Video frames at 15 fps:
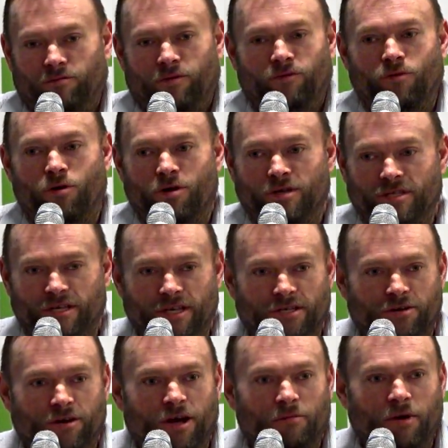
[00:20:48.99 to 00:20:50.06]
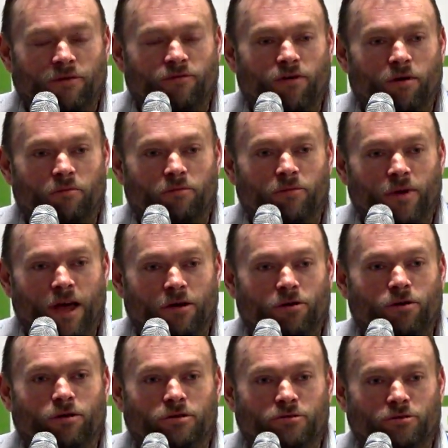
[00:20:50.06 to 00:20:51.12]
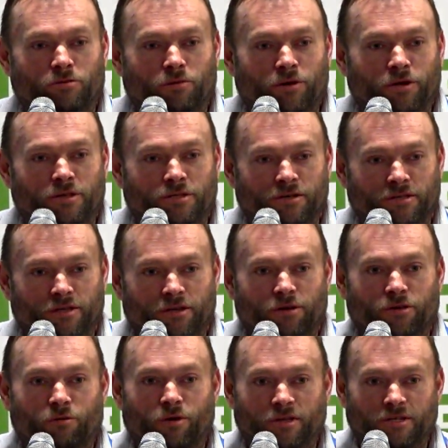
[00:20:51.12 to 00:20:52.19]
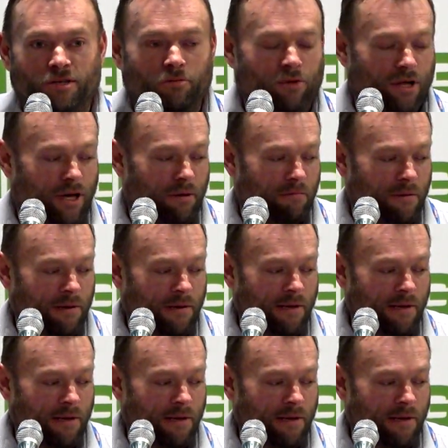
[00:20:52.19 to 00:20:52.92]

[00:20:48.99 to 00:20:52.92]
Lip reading: of course, these are coming from agricultural producers and they're the ones to blame.